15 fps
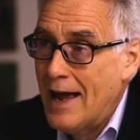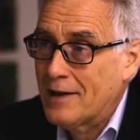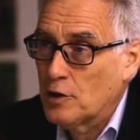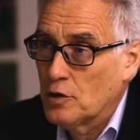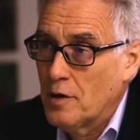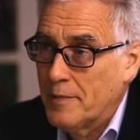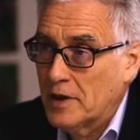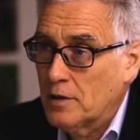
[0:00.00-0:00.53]

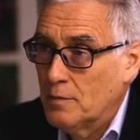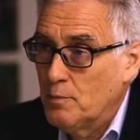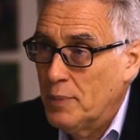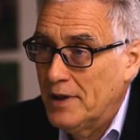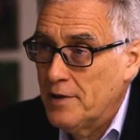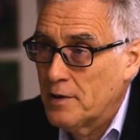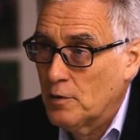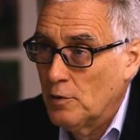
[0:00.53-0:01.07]
economic and
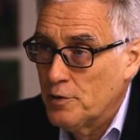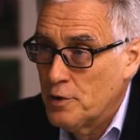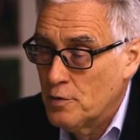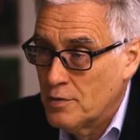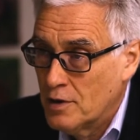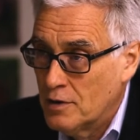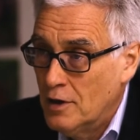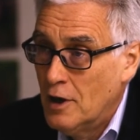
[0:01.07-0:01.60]
political
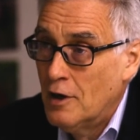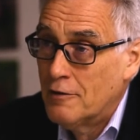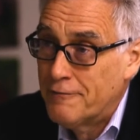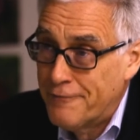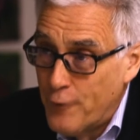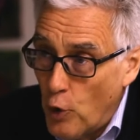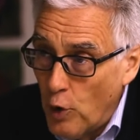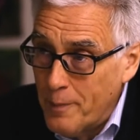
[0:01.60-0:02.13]
union,
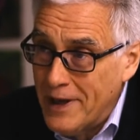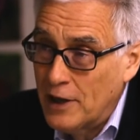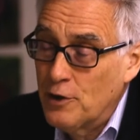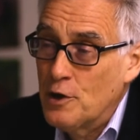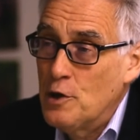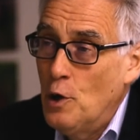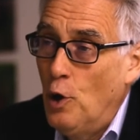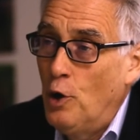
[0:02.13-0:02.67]
forming
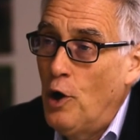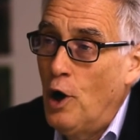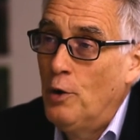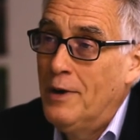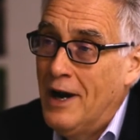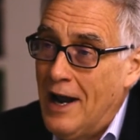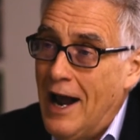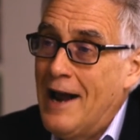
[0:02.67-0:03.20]
the
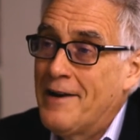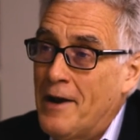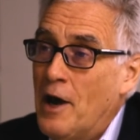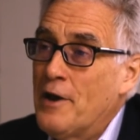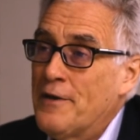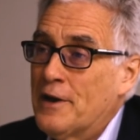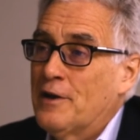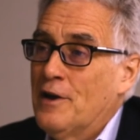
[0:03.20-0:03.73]
euro, and
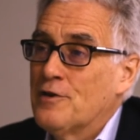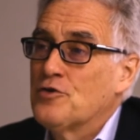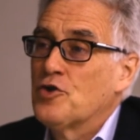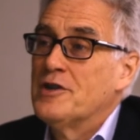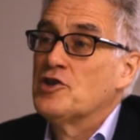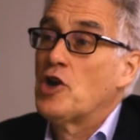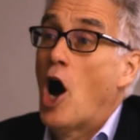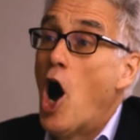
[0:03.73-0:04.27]
other
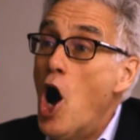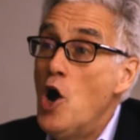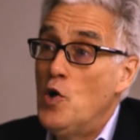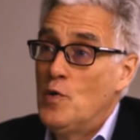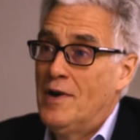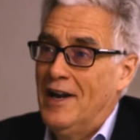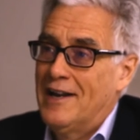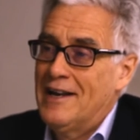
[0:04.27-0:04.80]
countries
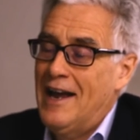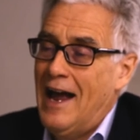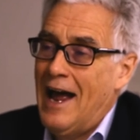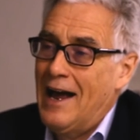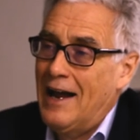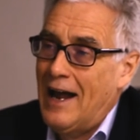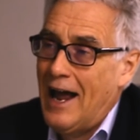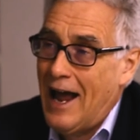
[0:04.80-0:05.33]
only
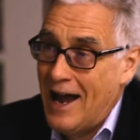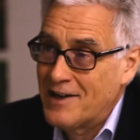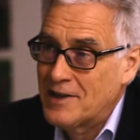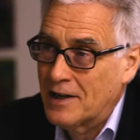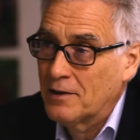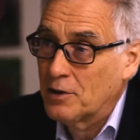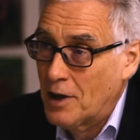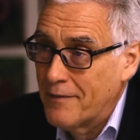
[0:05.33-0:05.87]

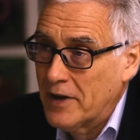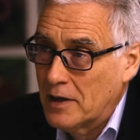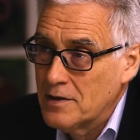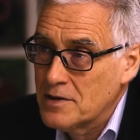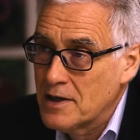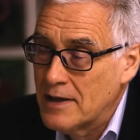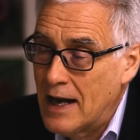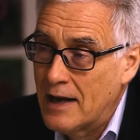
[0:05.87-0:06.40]
adding, coming
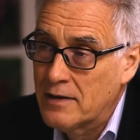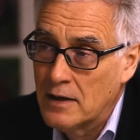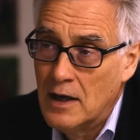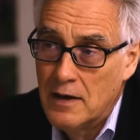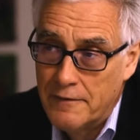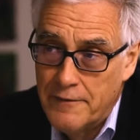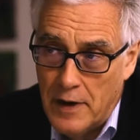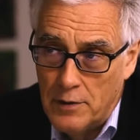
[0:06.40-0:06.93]
into that
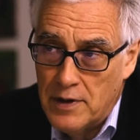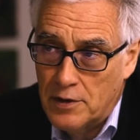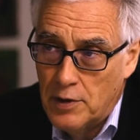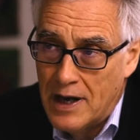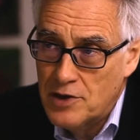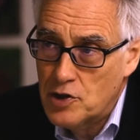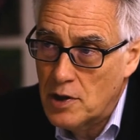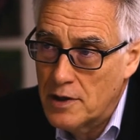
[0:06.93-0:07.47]
very
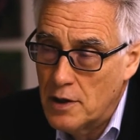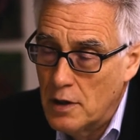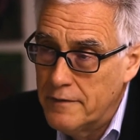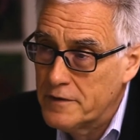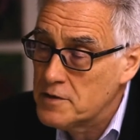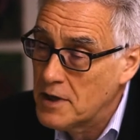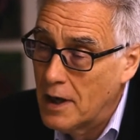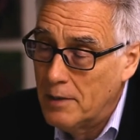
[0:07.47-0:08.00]
gradually
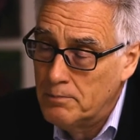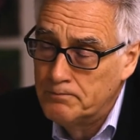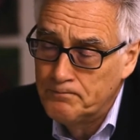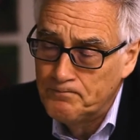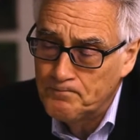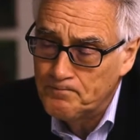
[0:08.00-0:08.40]
over time.